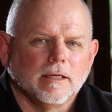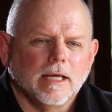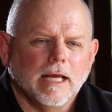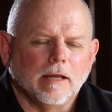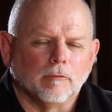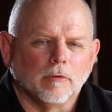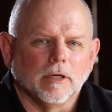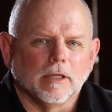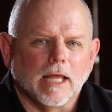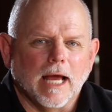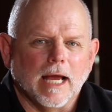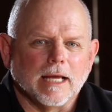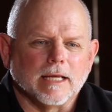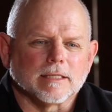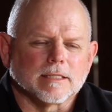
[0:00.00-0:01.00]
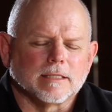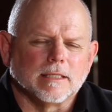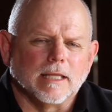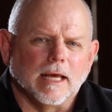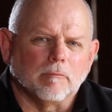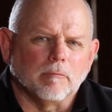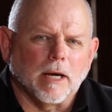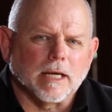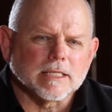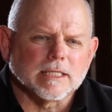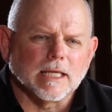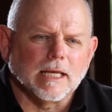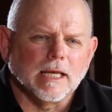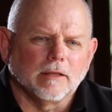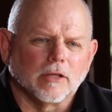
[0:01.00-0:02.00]
and realized that by
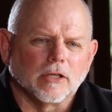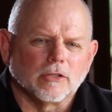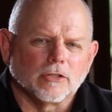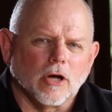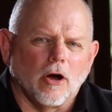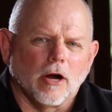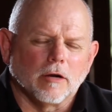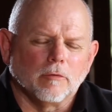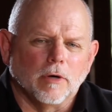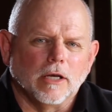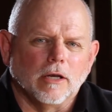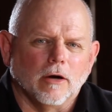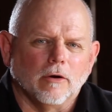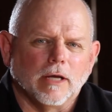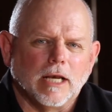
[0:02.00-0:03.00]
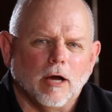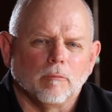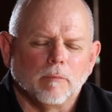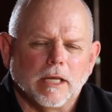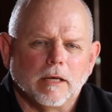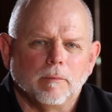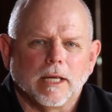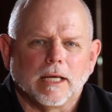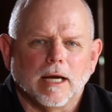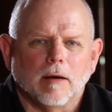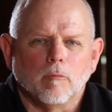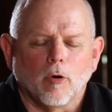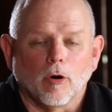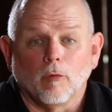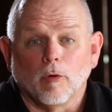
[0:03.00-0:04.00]
studying the Johari Window, it helped me to become
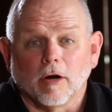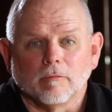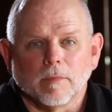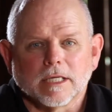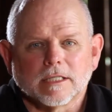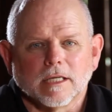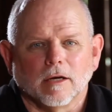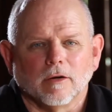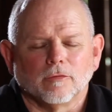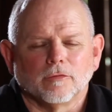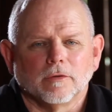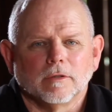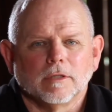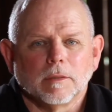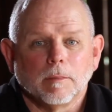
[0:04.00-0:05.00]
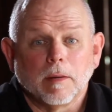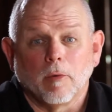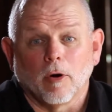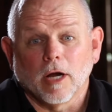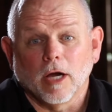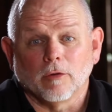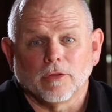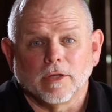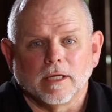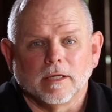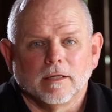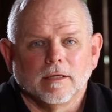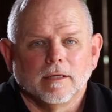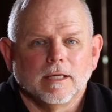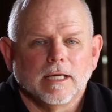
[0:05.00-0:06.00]
more aware of myself, to be more healthy,
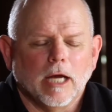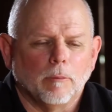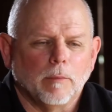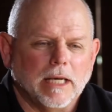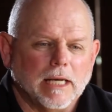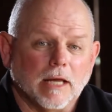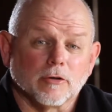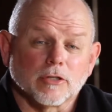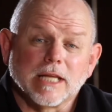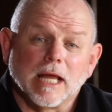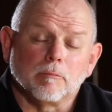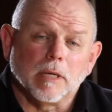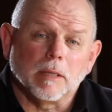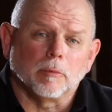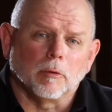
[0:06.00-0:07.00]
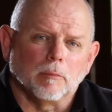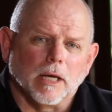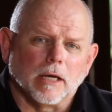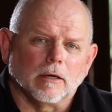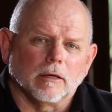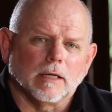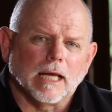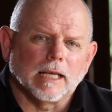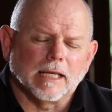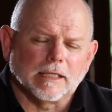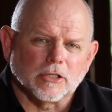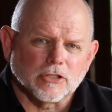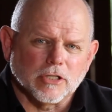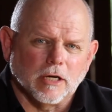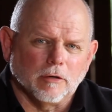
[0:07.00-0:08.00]
helped me to understand people better. I'd like to
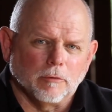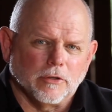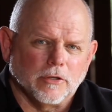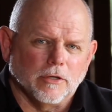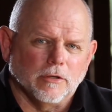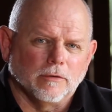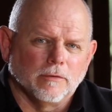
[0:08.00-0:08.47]
share it with you.